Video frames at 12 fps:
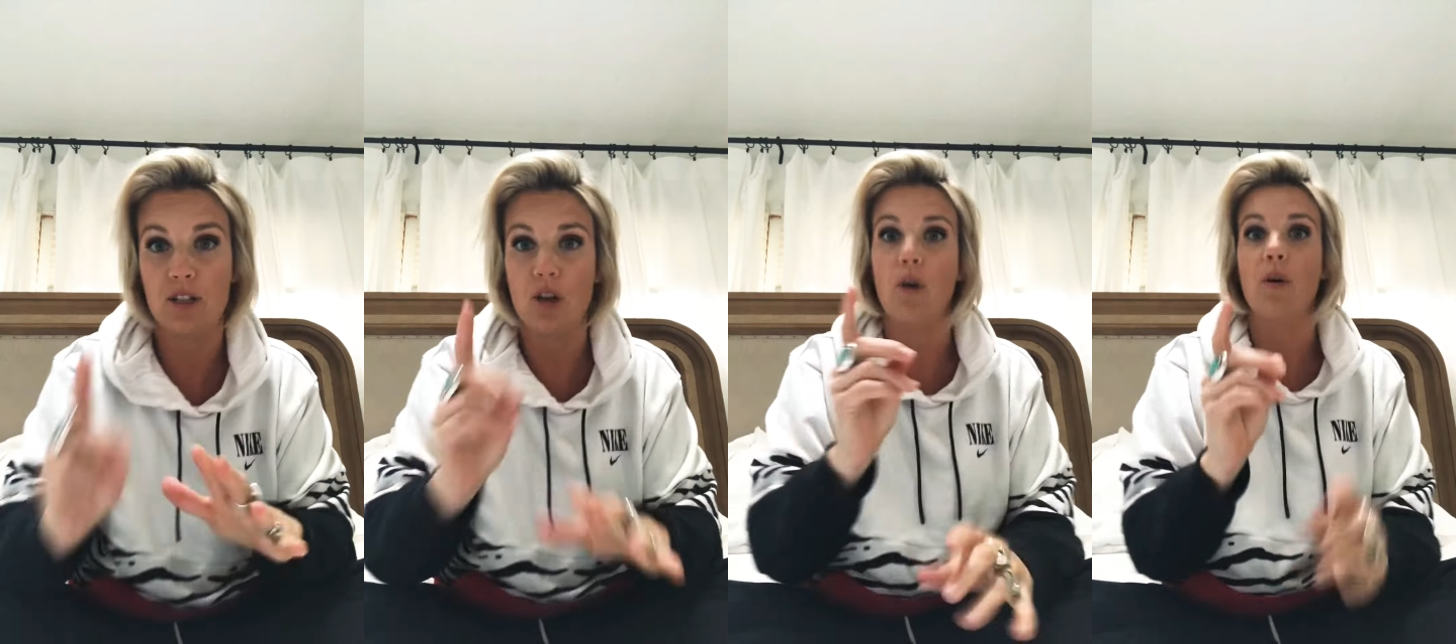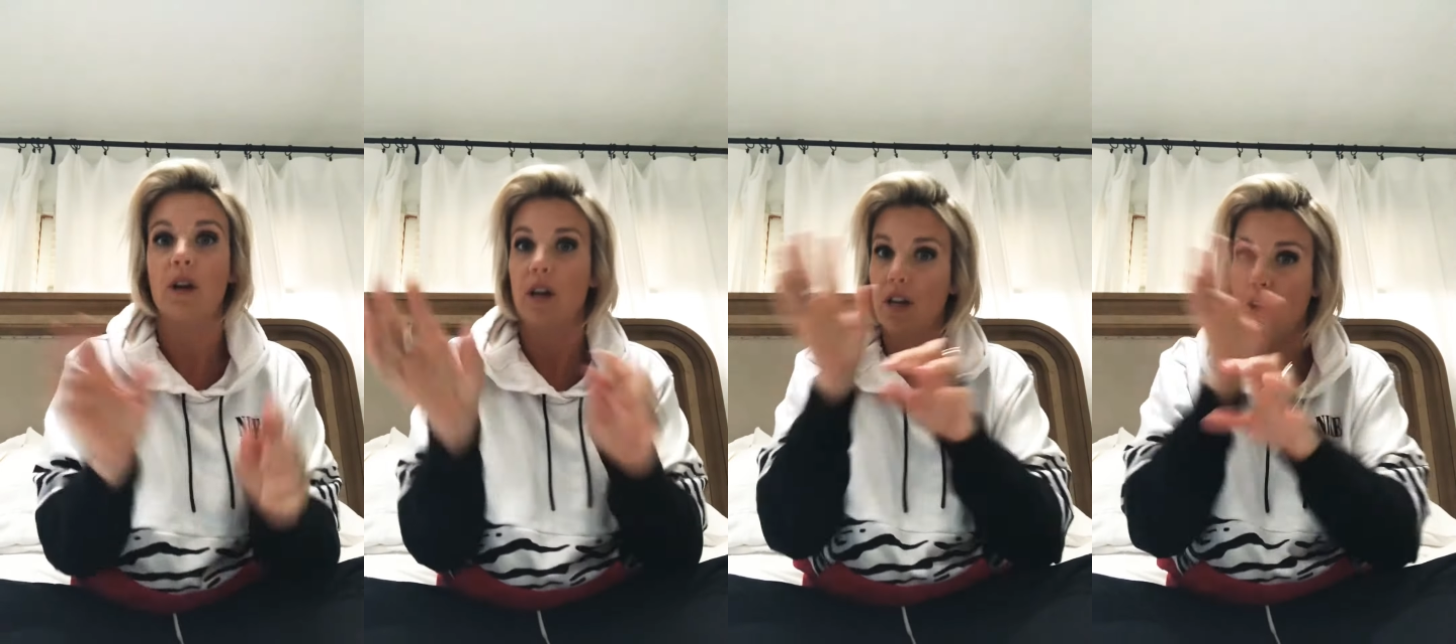So
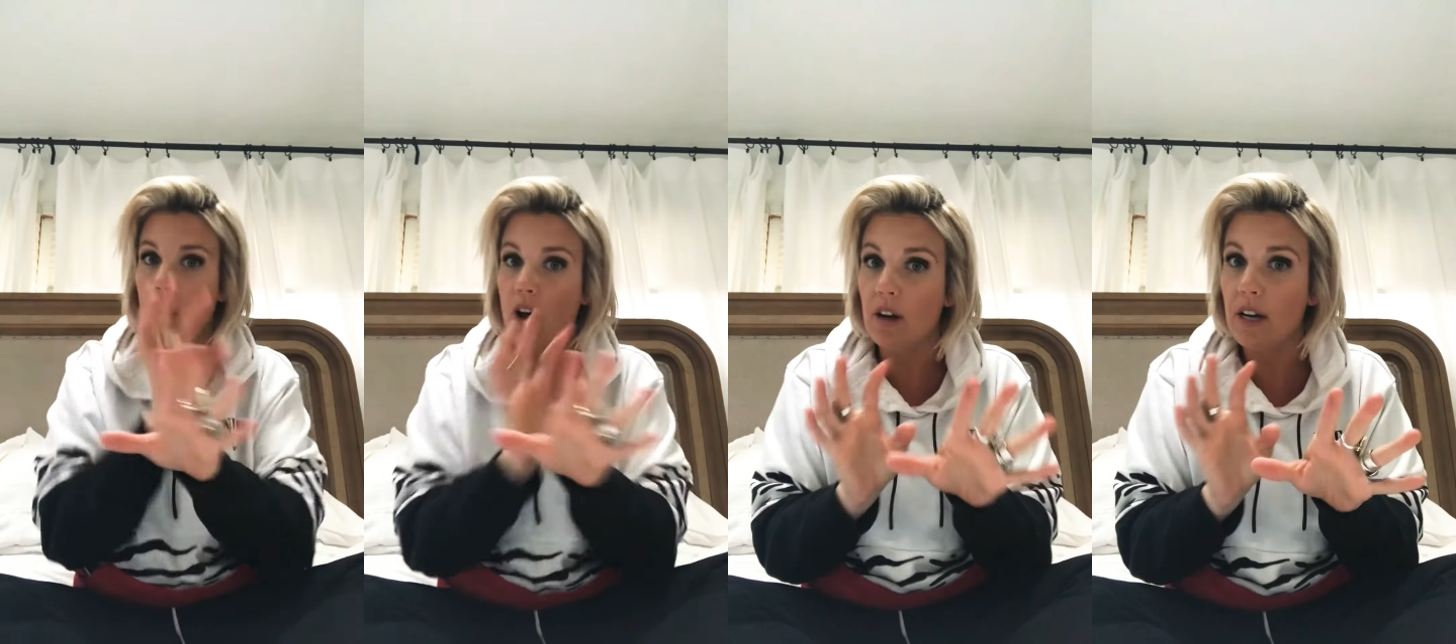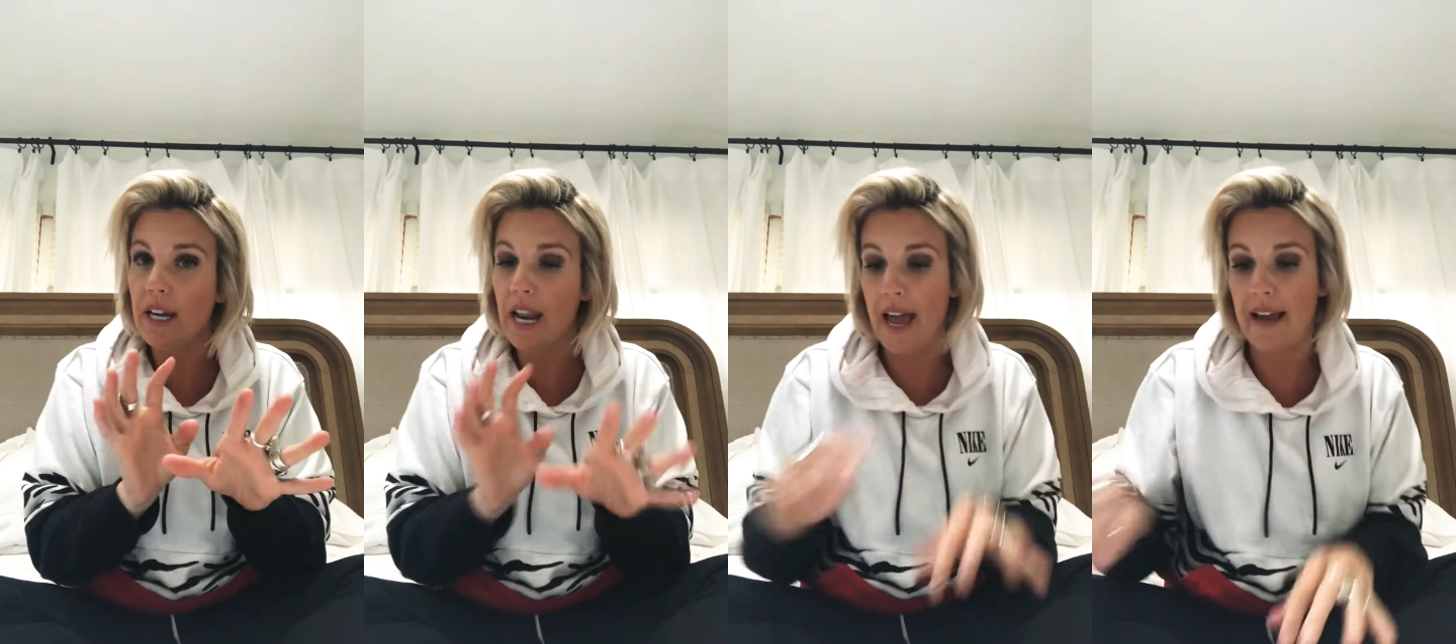it all
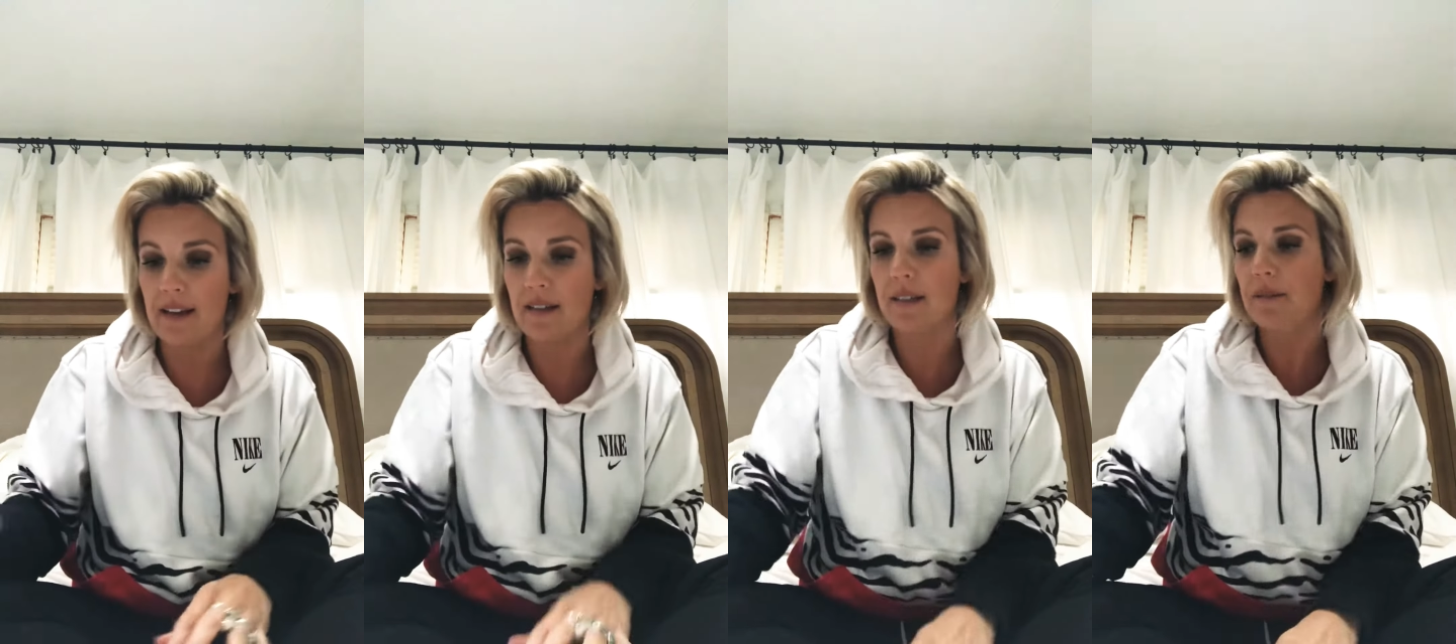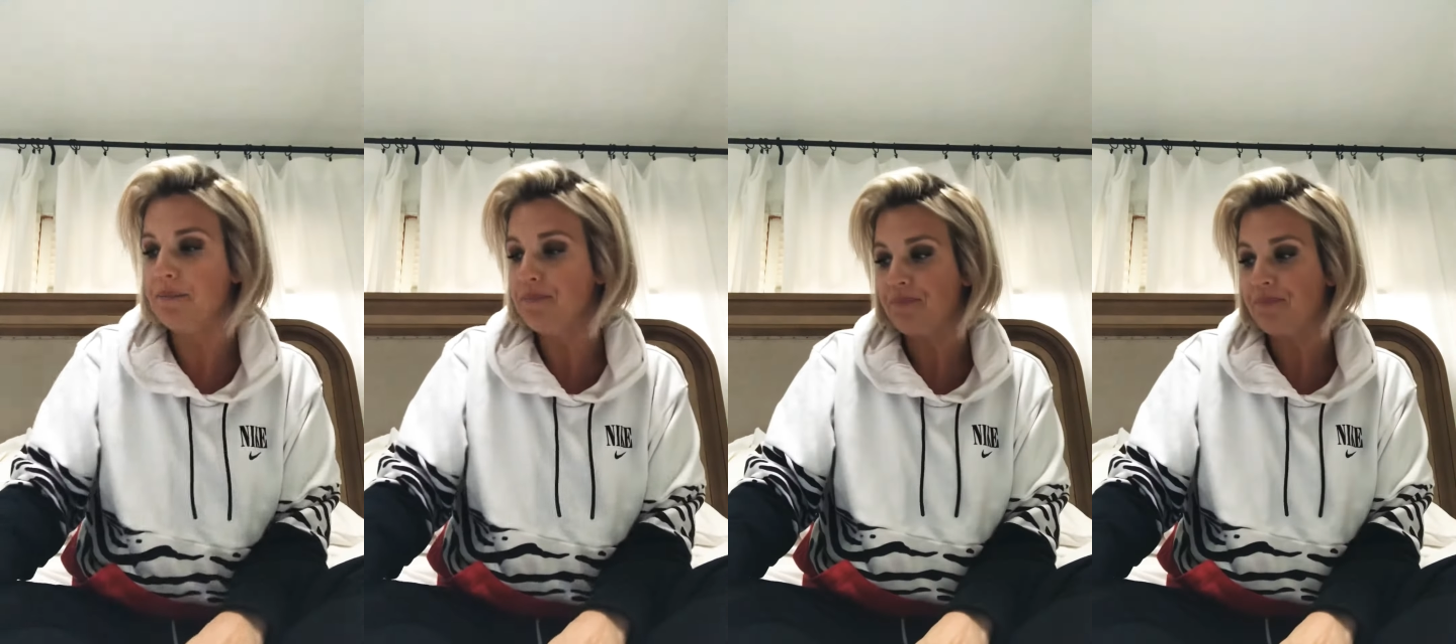connects.